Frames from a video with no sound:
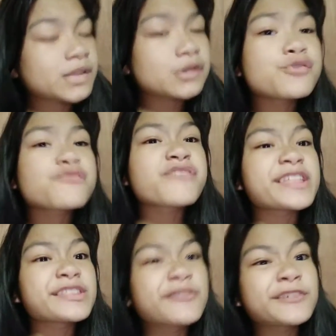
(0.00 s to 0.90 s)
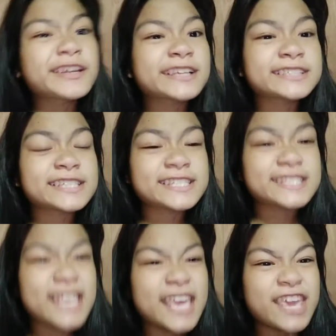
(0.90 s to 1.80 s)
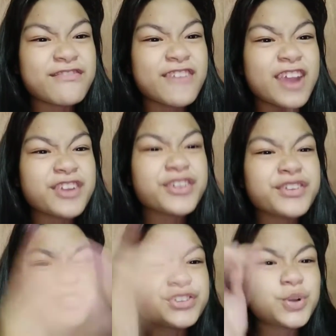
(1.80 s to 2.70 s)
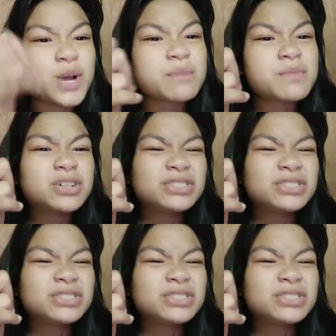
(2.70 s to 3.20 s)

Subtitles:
new friend ko nagsistay, fairy and jowa mo